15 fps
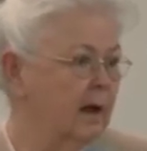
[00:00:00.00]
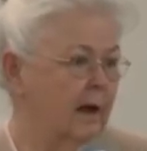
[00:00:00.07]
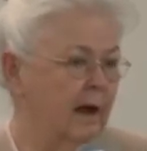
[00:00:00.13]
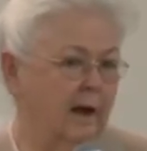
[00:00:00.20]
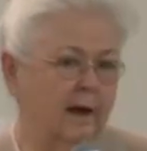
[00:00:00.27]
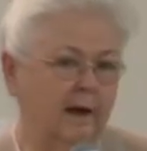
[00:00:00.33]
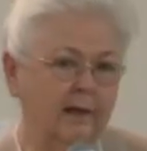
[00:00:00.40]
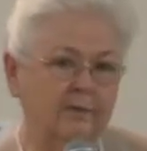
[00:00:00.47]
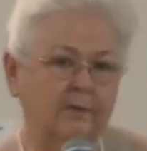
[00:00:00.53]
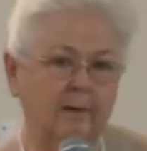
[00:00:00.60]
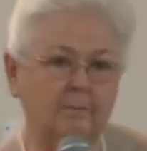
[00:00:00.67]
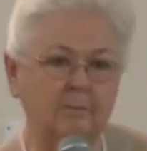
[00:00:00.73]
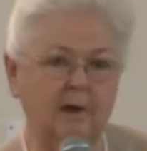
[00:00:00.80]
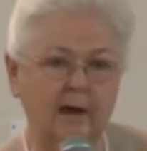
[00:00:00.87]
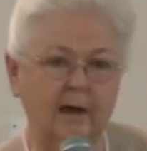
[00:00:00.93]
and let
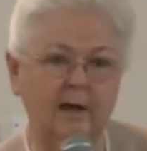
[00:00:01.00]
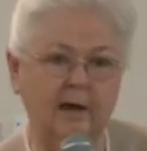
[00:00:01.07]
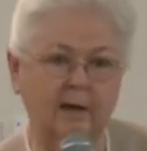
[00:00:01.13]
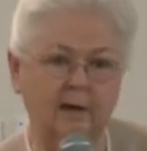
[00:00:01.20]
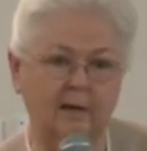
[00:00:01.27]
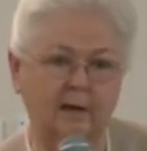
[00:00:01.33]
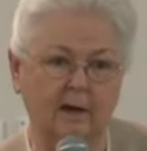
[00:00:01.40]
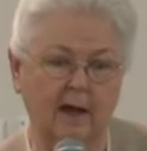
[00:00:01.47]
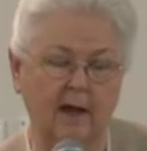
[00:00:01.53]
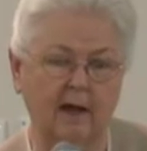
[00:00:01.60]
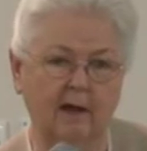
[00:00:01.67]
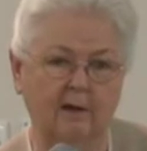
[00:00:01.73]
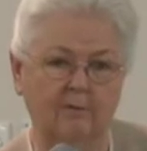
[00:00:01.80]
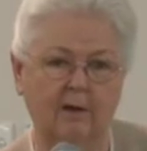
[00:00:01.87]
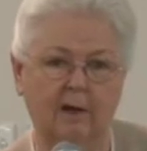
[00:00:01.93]
them take it. I
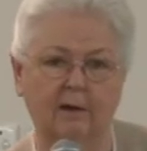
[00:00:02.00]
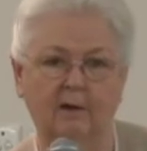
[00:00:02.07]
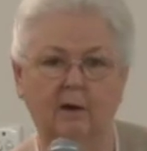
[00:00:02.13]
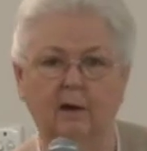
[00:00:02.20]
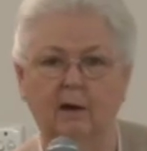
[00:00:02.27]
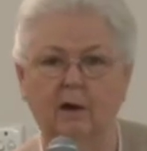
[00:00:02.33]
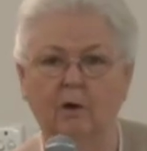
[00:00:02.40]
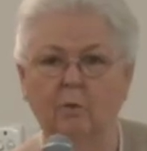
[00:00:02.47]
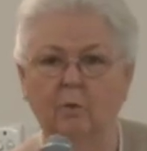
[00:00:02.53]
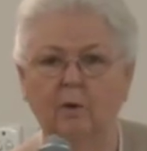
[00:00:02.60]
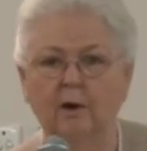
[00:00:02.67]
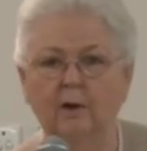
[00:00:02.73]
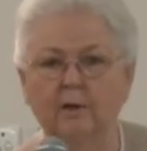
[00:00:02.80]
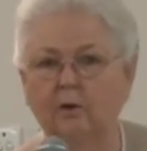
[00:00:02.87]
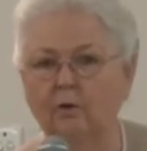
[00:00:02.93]
have had
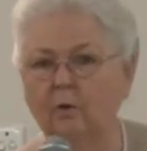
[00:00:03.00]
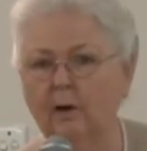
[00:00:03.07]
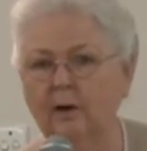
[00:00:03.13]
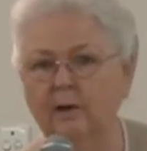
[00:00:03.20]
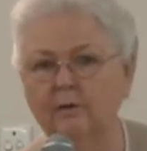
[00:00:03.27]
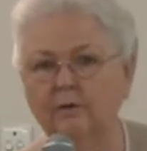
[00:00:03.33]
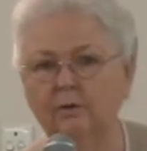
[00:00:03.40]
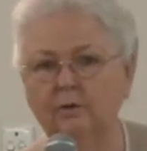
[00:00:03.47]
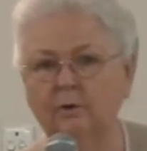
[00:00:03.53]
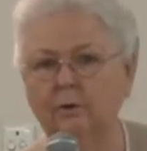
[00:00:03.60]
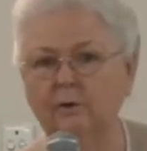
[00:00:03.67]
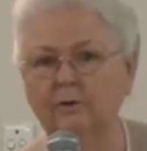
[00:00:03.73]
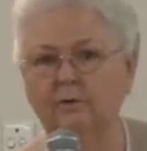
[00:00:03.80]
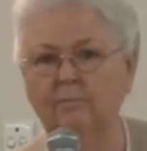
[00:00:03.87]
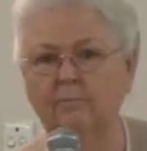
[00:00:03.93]
one of the greatest
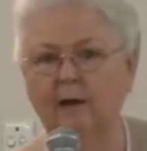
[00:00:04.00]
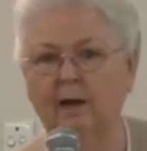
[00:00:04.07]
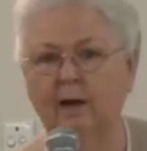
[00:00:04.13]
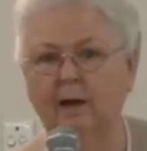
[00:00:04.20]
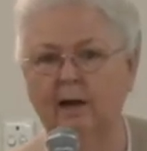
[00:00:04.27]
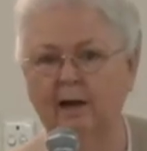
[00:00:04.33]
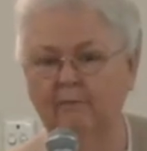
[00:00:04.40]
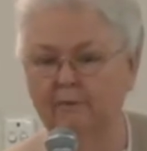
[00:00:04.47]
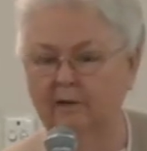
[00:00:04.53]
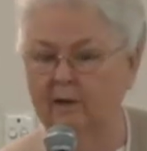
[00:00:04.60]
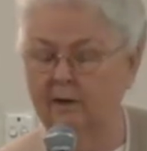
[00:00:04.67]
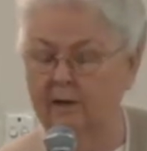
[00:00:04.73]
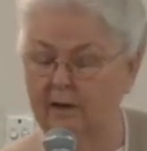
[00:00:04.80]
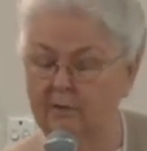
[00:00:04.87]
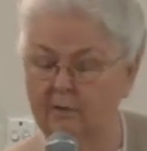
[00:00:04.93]
joys of my life
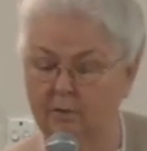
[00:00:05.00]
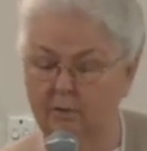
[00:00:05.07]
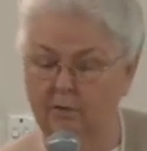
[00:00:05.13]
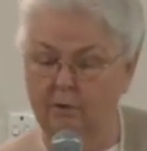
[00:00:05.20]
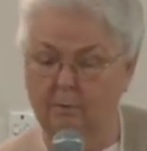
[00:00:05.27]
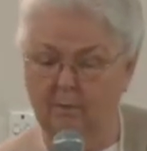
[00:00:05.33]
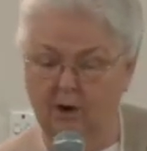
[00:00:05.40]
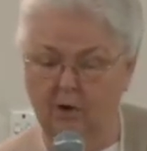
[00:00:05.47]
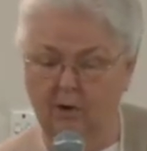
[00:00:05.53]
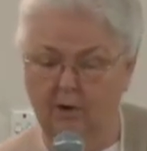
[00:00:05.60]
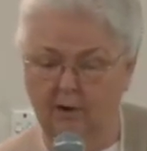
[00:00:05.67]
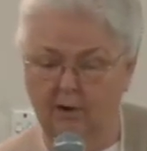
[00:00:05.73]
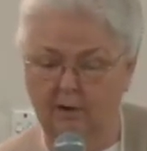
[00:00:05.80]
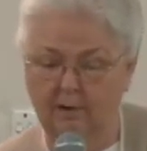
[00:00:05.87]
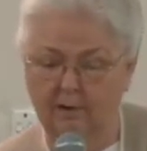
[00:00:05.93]
in North
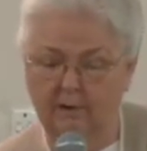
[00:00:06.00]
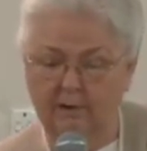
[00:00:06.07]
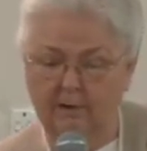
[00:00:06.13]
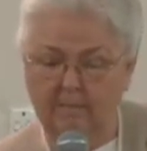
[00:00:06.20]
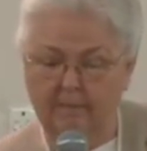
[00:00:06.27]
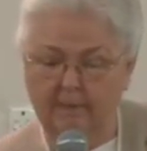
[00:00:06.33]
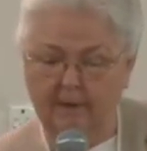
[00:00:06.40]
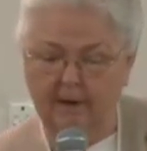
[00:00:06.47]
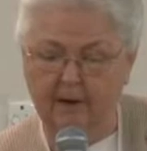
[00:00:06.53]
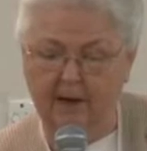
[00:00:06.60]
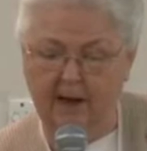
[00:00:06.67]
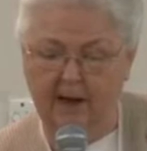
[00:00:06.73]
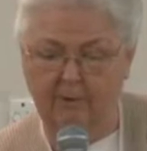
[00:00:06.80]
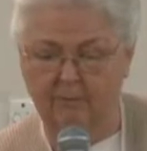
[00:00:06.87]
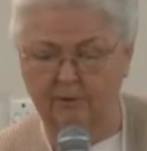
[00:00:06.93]
America.
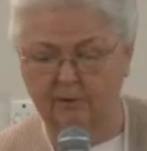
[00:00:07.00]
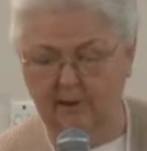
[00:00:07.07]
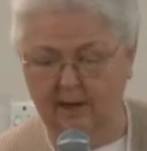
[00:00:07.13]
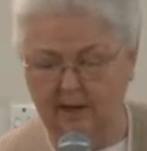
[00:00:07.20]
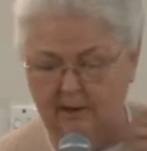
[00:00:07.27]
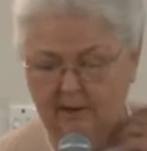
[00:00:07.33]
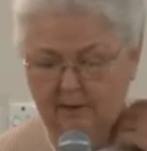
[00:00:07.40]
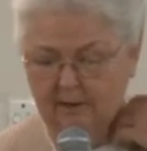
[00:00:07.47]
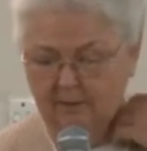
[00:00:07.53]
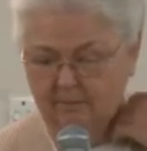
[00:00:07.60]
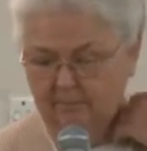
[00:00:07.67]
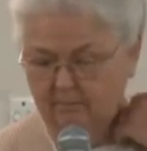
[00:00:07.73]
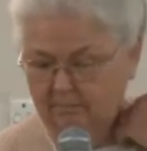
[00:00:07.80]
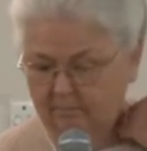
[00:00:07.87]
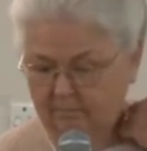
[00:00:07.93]
I was kind of
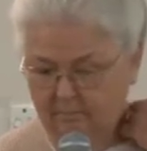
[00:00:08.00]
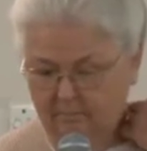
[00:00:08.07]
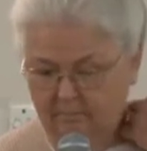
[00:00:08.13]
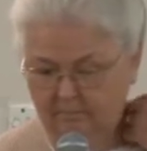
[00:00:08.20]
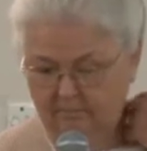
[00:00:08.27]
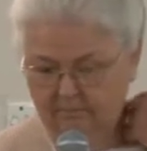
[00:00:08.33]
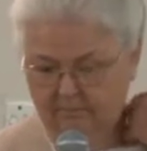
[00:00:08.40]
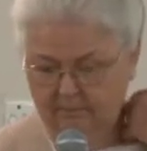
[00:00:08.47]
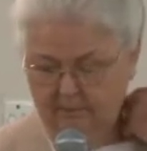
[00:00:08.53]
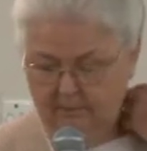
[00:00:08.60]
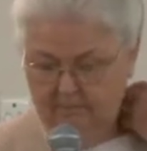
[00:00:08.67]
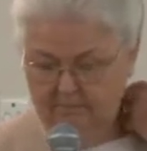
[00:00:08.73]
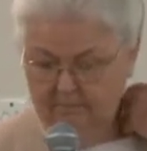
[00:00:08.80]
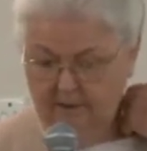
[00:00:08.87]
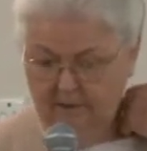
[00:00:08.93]

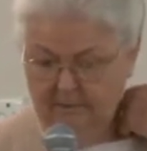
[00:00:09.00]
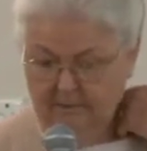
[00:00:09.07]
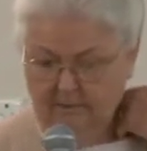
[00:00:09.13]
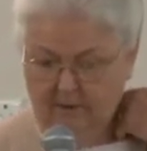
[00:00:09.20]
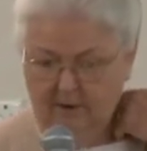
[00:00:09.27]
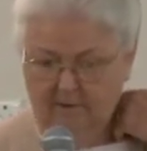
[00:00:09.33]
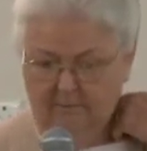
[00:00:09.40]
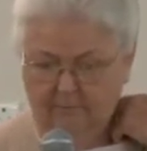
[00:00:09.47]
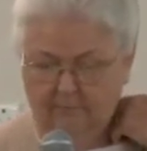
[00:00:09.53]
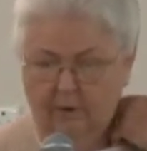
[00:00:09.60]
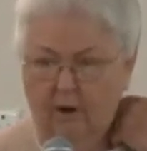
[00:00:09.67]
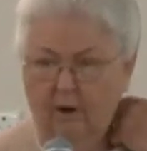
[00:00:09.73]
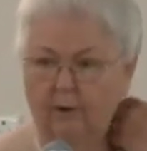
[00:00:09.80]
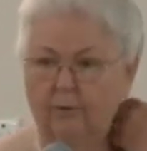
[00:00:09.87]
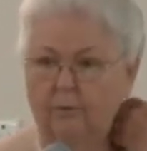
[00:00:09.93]
the mother of
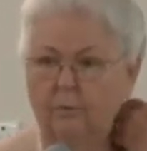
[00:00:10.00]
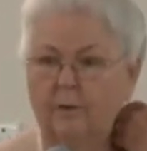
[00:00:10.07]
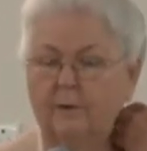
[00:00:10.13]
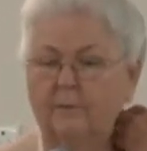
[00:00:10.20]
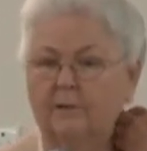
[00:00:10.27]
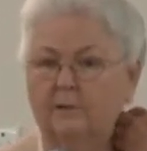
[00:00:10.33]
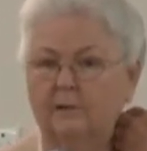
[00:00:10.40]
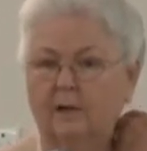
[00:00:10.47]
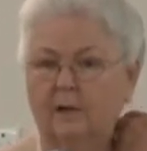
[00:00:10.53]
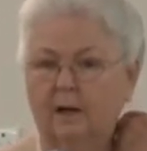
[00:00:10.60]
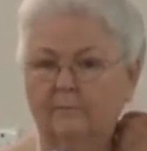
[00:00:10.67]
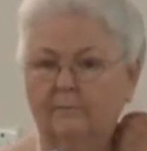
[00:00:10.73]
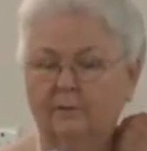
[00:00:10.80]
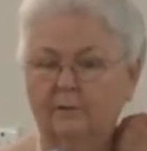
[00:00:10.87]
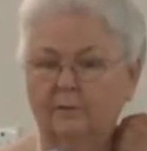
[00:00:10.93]
all the women's
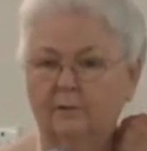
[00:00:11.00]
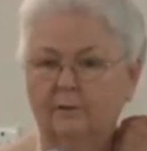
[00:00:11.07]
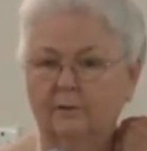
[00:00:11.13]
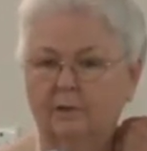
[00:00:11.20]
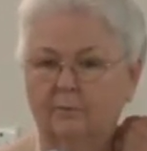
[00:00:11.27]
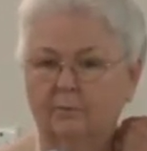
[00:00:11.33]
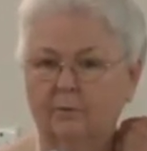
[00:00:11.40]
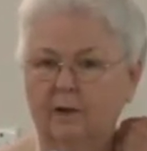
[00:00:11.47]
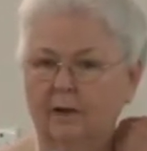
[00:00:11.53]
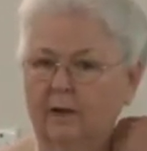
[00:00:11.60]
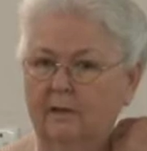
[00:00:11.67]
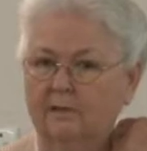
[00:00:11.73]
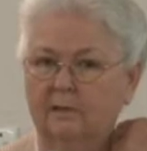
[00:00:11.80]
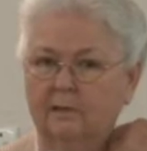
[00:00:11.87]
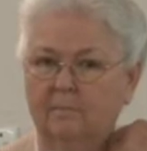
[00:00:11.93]
conferences, and we
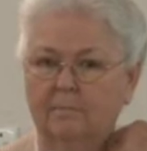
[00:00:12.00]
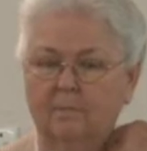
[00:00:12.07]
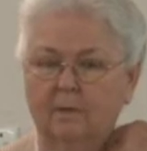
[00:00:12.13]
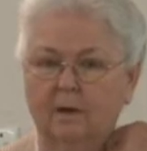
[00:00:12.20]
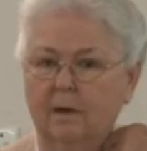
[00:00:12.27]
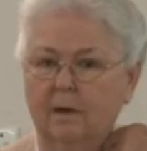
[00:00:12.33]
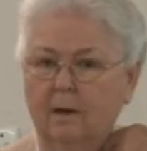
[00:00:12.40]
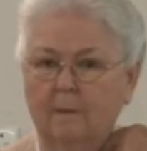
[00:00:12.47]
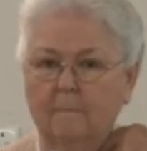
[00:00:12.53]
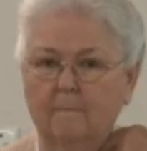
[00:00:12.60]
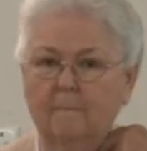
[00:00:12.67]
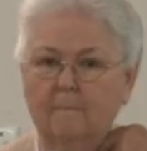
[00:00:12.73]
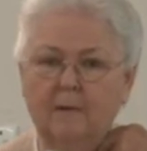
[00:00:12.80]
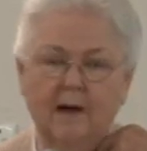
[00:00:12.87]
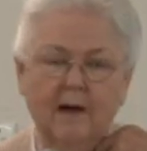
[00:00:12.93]
had some
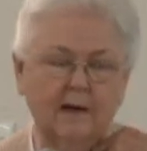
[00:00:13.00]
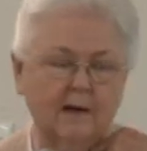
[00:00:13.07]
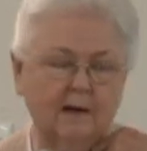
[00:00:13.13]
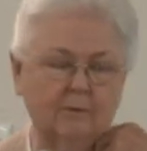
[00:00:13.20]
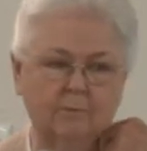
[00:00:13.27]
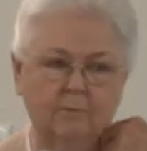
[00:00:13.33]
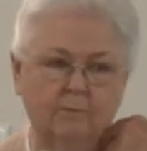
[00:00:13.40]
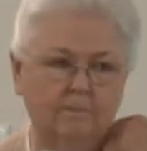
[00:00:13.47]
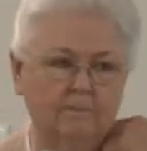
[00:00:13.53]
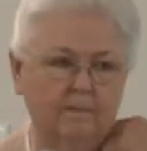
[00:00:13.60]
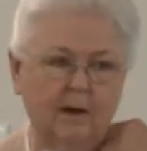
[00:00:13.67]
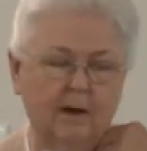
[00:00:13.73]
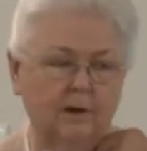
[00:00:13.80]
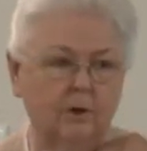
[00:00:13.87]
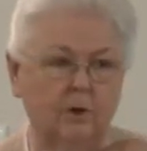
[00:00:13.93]
mighty
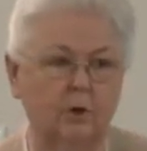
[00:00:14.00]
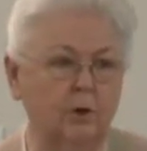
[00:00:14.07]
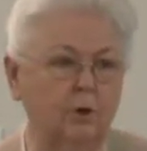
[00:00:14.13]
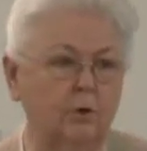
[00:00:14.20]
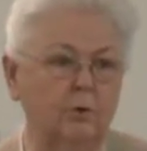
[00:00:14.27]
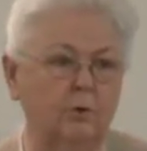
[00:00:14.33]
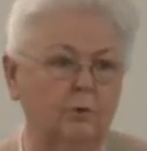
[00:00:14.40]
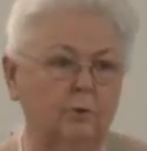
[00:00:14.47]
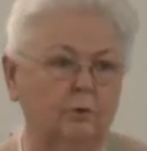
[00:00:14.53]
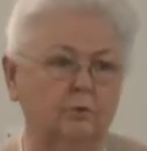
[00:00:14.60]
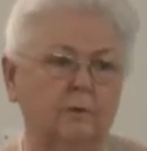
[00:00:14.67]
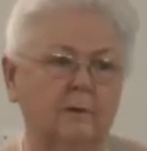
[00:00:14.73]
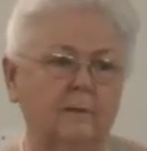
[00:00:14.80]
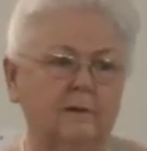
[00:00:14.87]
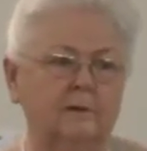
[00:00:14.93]
and huge
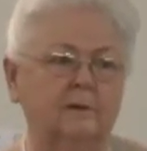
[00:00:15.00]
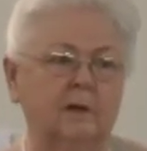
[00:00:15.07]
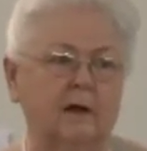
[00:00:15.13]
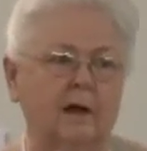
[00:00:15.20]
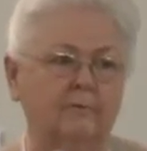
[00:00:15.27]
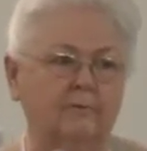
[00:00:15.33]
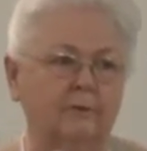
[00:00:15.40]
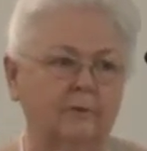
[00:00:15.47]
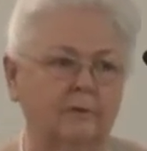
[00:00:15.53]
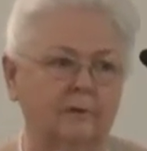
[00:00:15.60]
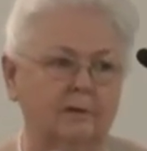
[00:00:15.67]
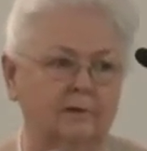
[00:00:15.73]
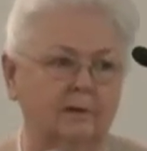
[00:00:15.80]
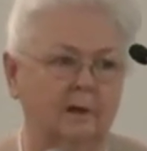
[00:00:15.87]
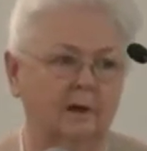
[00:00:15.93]
women's
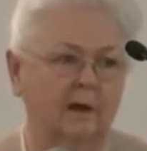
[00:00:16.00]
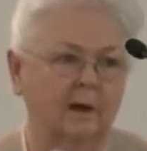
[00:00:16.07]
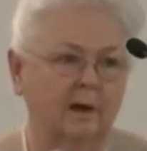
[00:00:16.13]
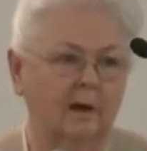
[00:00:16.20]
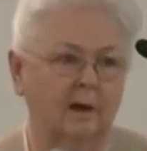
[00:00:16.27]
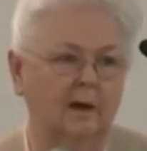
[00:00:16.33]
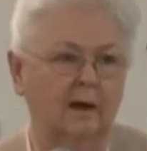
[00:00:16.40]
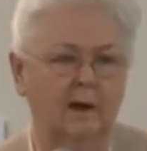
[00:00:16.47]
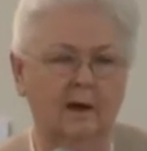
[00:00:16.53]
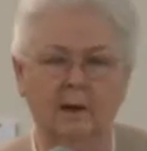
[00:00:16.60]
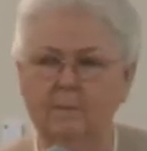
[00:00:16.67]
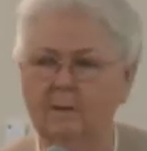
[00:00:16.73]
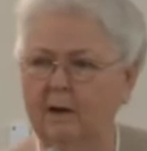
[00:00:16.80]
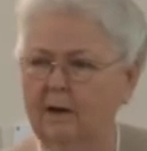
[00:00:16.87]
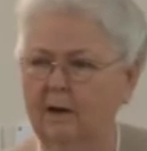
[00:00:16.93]
conferences.
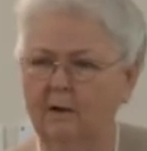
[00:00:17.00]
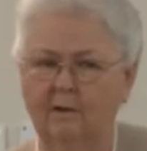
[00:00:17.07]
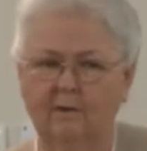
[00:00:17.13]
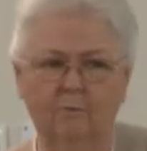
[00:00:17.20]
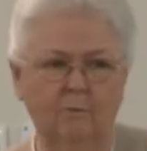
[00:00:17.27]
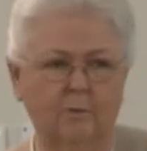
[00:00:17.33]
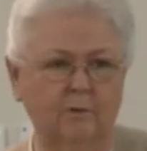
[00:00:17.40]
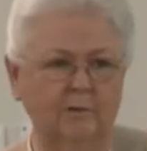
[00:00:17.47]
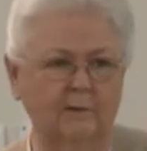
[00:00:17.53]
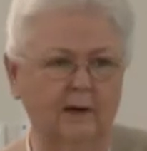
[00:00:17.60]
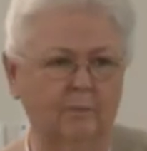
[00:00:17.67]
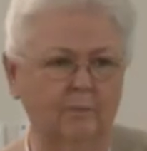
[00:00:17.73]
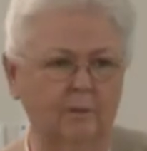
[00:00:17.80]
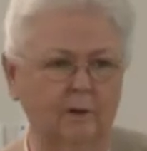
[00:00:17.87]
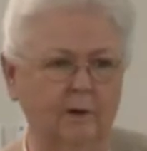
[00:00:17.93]
Anybody here ever was
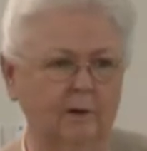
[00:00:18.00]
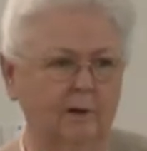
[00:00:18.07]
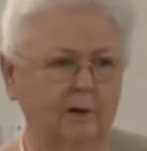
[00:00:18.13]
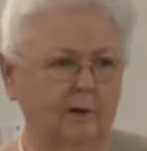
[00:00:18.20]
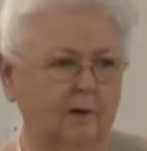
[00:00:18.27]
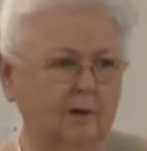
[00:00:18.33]
at one?